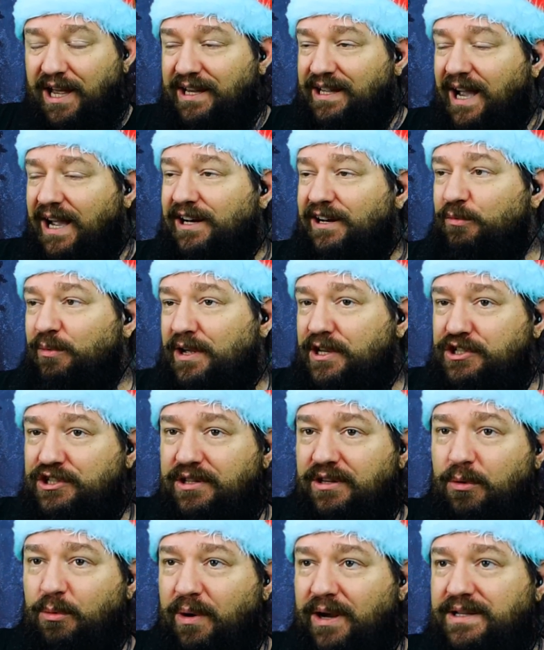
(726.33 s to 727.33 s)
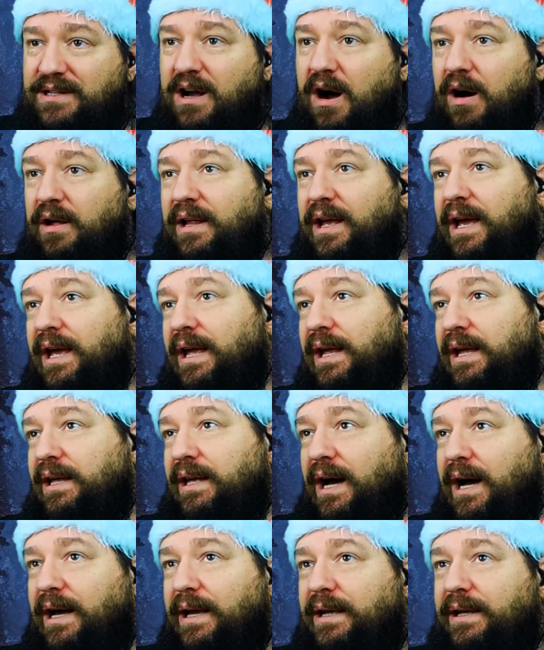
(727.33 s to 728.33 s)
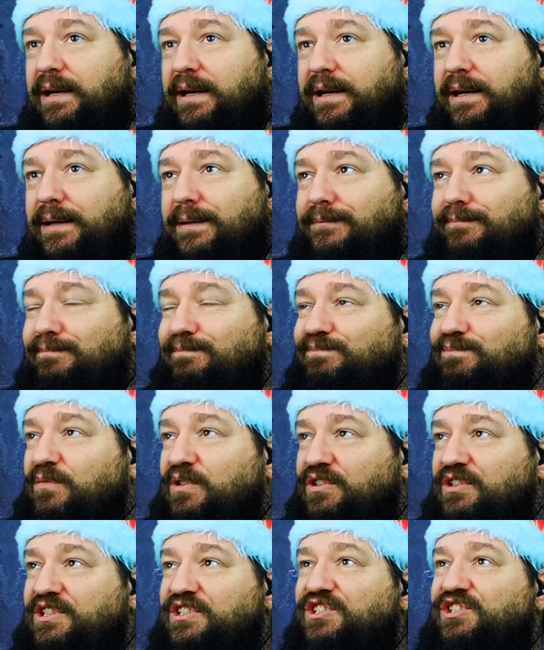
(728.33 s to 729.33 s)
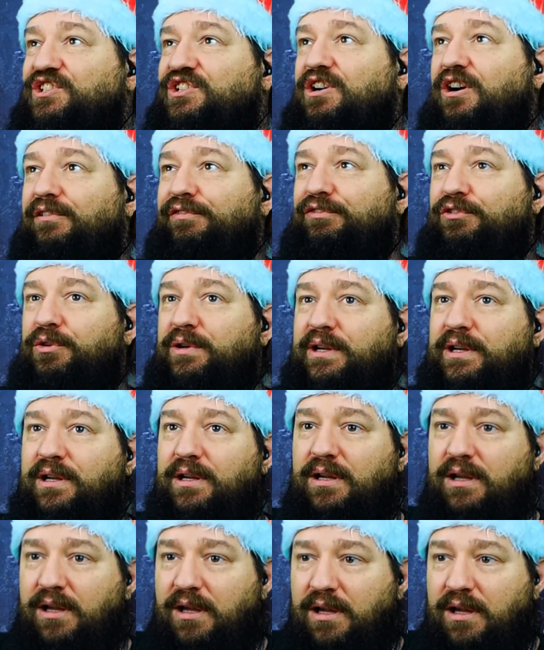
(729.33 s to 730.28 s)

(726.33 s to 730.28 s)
I kind of went on a discovery